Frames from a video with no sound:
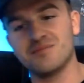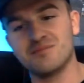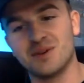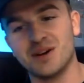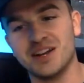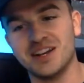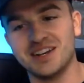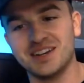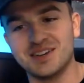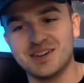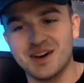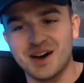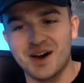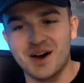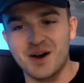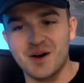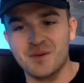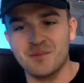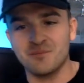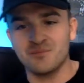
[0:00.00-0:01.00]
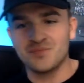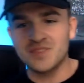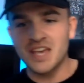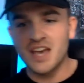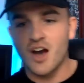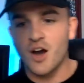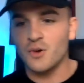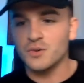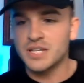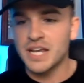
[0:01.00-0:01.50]
But
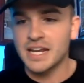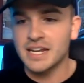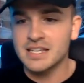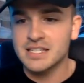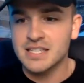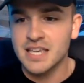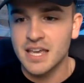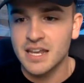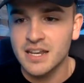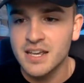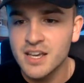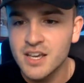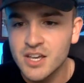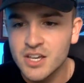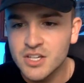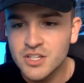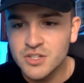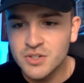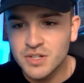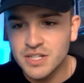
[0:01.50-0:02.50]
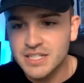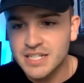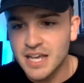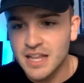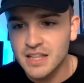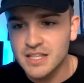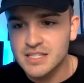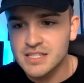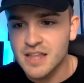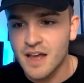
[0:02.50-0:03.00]
oh, Tana said you could
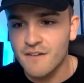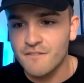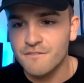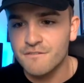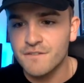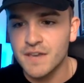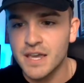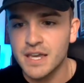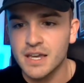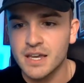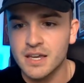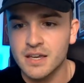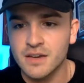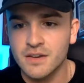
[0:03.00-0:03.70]
tell it's not fake.